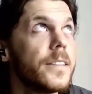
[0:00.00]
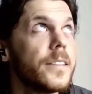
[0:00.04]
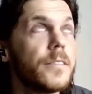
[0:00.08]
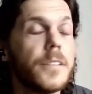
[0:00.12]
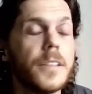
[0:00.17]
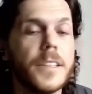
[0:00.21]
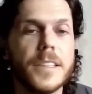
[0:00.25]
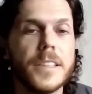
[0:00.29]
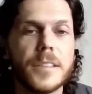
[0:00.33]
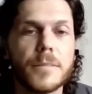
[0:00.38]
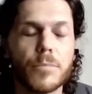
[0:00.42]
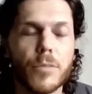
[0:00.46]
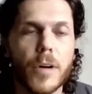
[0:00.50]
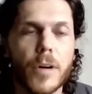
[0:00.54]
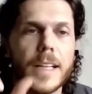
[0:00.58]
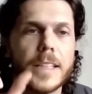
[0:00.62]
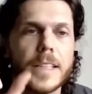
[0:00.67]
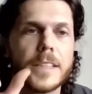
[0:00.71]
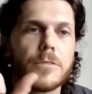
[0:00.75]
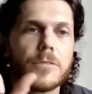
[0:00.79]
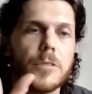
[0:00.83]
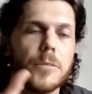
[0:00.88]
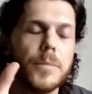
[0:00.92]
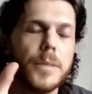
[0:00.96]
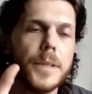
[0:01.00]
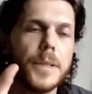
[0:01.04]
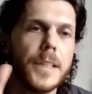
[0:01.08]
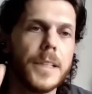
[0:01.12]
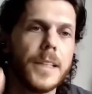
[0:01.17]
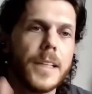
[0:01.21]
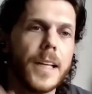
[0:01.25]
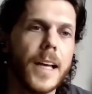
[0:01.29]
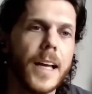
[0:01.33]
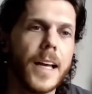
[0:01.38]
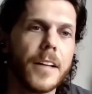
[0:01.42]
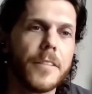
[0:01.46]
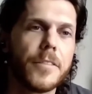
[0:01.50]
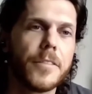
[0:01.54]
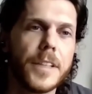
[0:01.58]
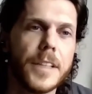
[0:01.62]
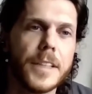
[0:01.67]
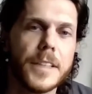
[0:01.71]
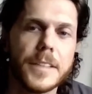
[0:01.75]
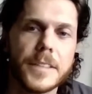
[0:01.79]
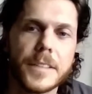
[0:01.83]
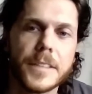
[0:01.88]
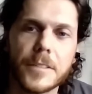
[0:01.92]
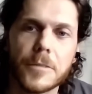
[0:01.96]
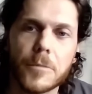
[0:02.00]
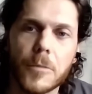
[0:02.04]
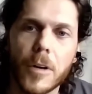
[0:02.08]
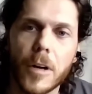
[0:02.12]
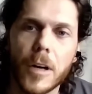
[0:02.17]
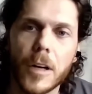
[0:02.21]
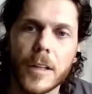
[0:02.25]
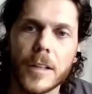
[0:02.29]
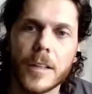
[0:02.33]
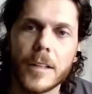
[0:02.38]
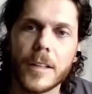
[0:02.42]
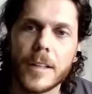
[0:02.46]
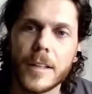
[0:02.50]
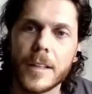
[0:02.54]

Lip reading: these sprites will be NFTs as well.